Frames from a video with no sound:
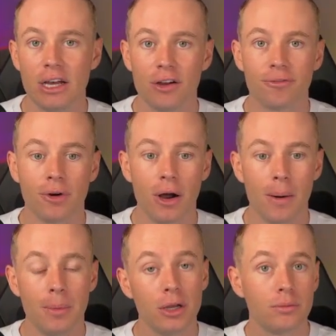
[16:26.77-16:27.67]

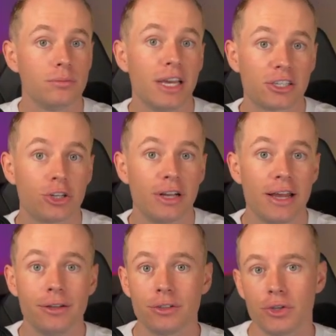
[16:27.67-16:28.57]
from
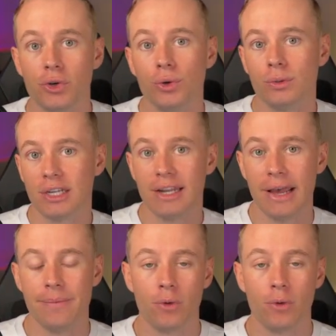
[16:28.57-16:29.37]
yesterday to today,